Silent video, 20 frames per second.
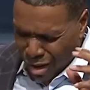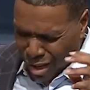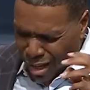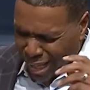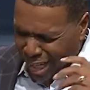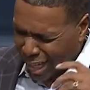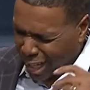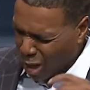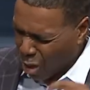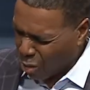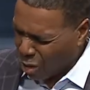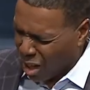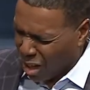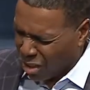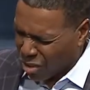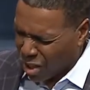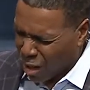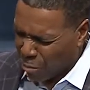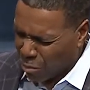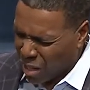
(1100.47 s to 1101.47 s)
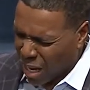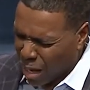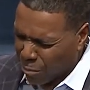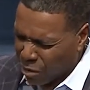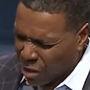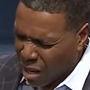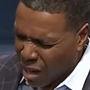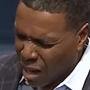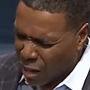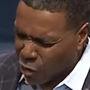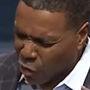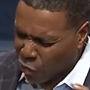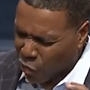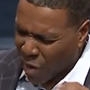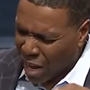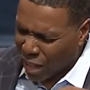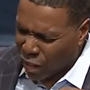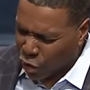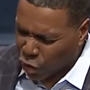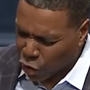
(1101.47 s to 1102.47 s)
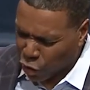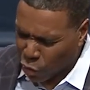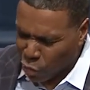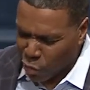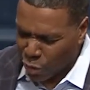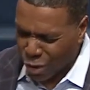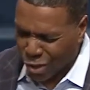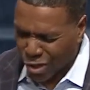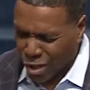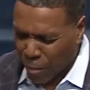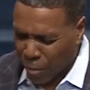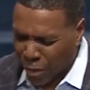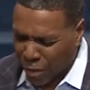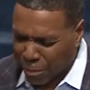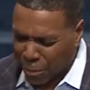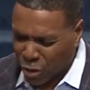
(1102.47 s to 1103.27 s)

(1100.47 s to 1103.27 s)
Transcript: Let it go. Sometimes God's trying to show you something,